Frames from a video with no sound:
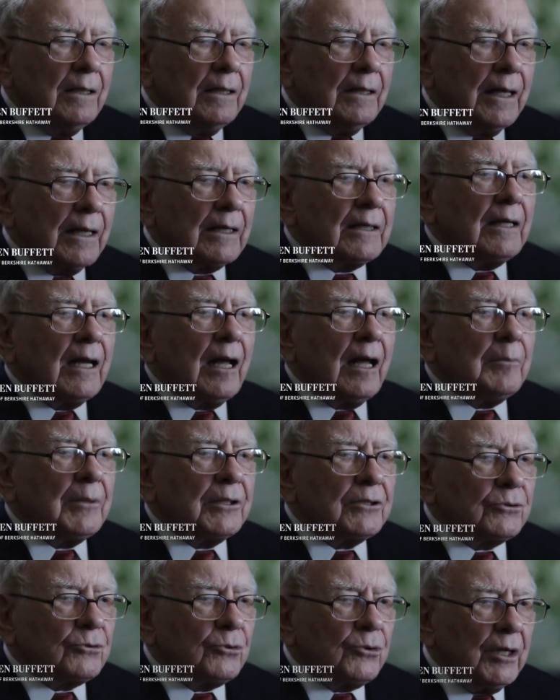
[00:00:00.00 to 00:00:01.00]
an
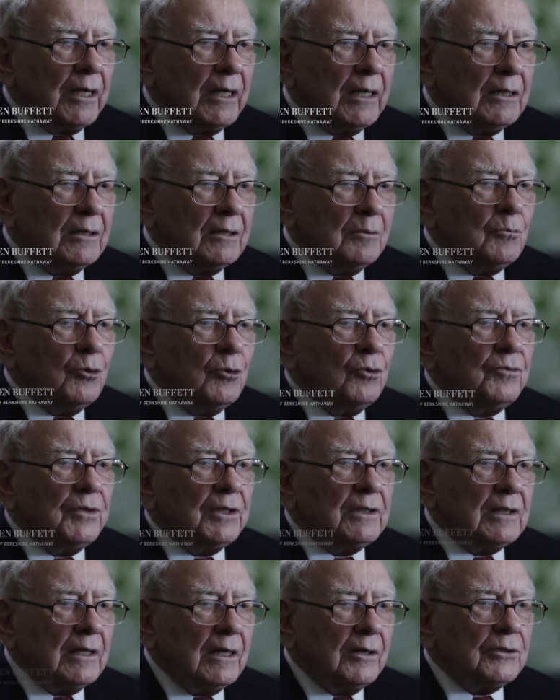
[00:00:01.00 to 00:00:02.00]
economic train
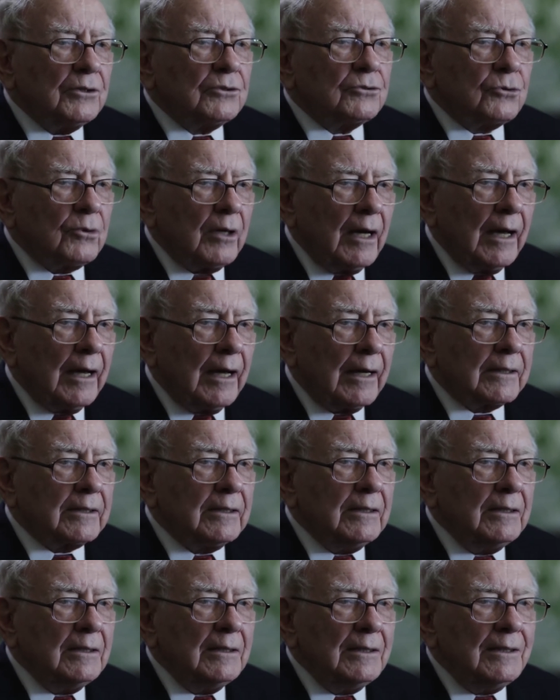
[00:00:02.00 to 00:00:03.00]
moving down a track
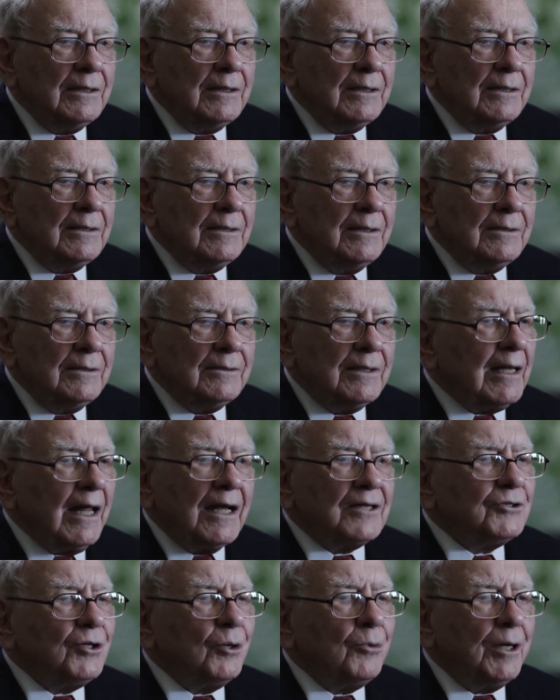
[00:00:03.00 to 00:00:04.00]
that
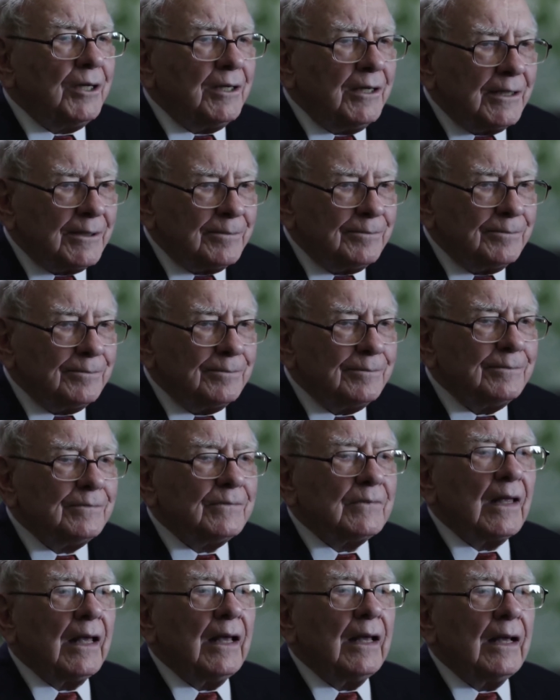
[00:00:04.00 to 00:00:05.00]
has no ending.
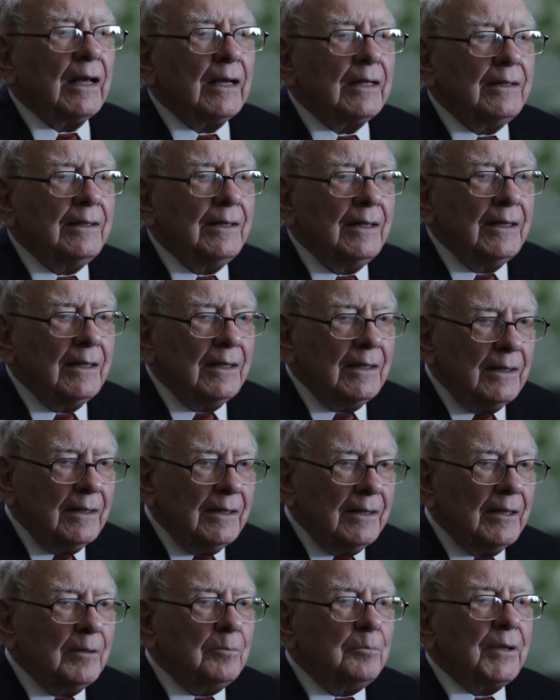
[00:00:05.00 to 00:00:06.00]
And
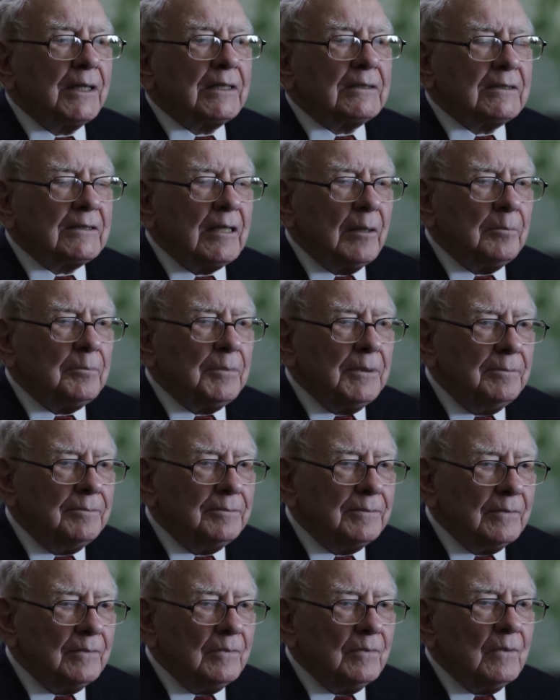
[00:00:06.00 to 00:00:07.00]
it picks up
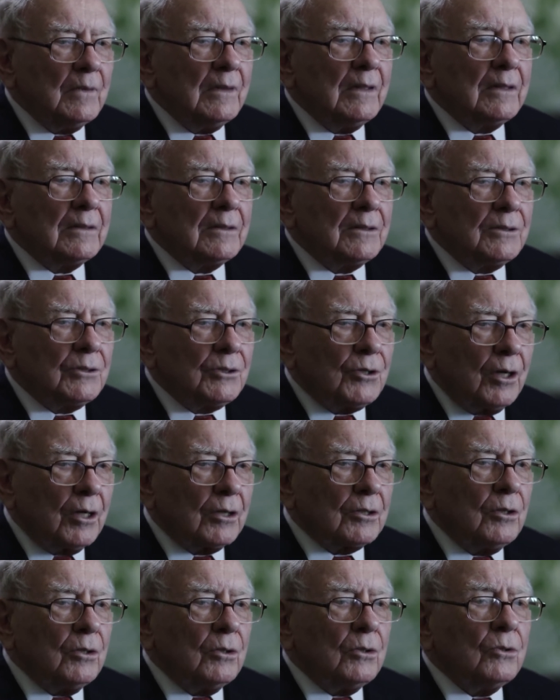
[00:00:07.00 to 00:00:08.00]

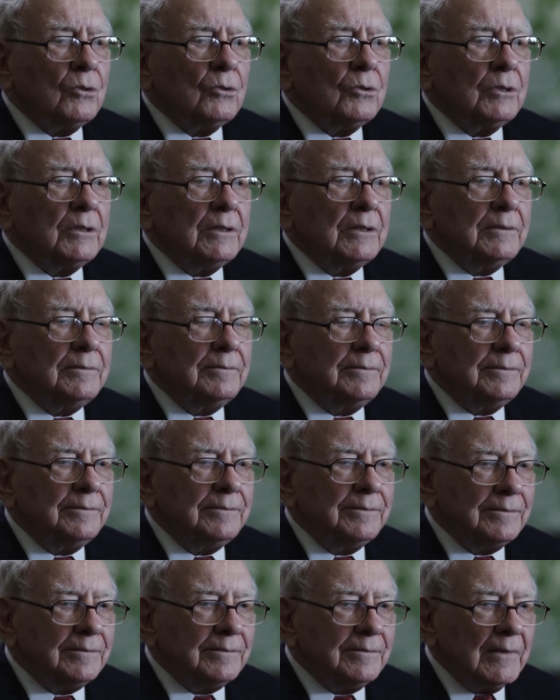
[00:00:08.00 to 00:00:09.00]
cargo
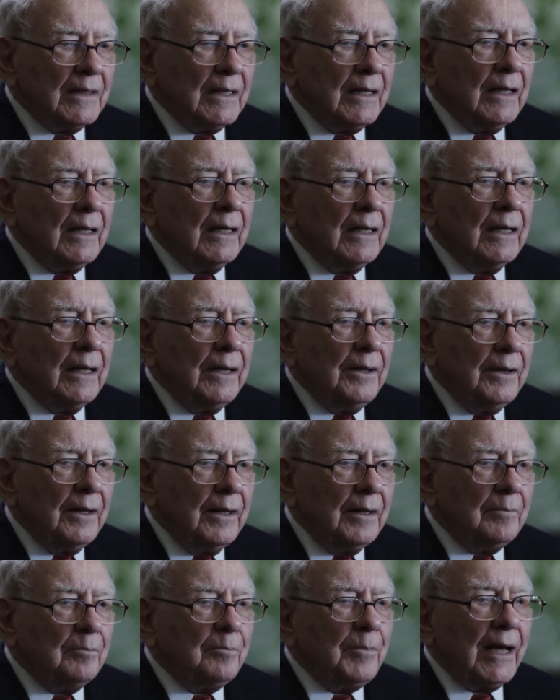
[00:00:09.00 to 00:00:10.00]

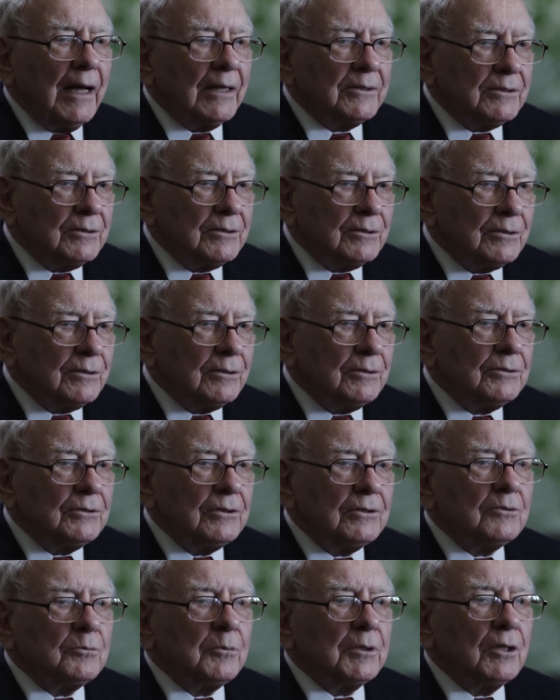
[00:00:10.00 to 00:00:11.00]
and passengers
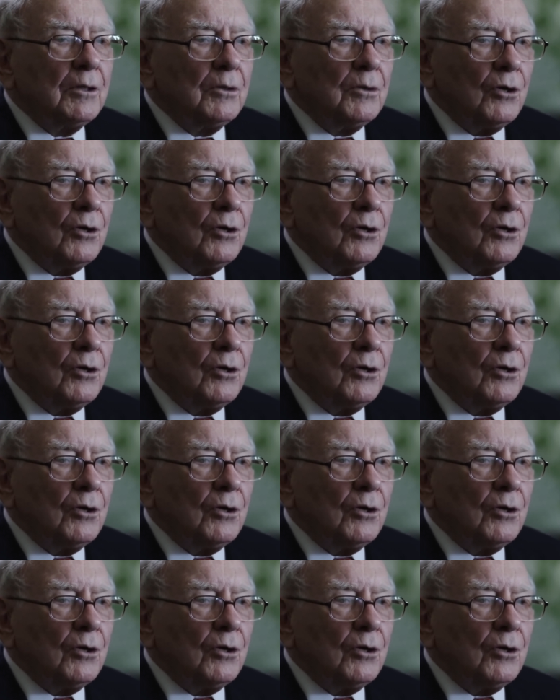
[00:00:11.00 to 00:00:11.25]
as we go